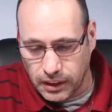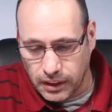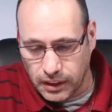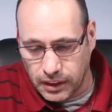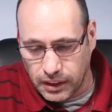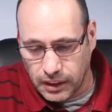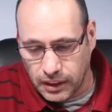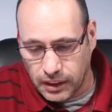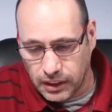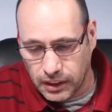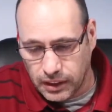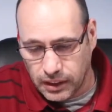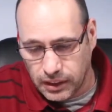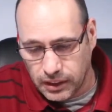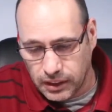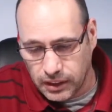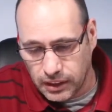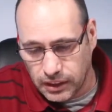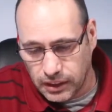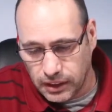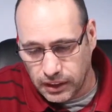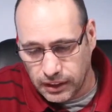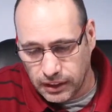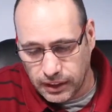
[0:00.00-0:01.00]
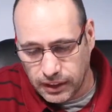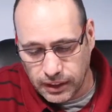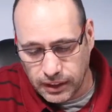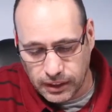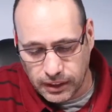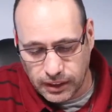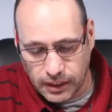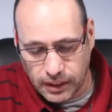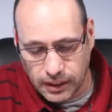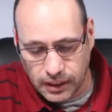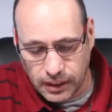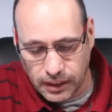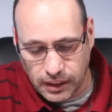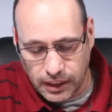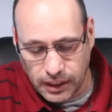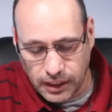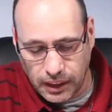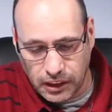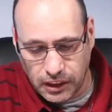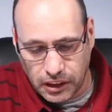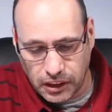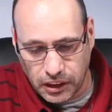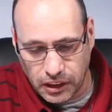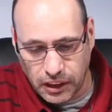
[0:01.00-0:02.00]
And this is a
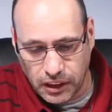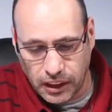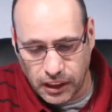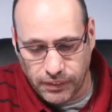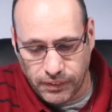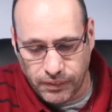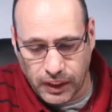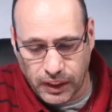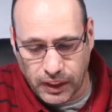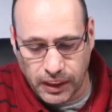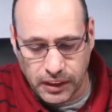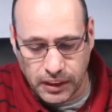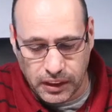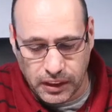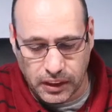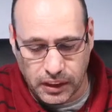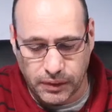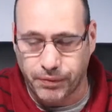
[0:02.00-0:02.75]
HDMI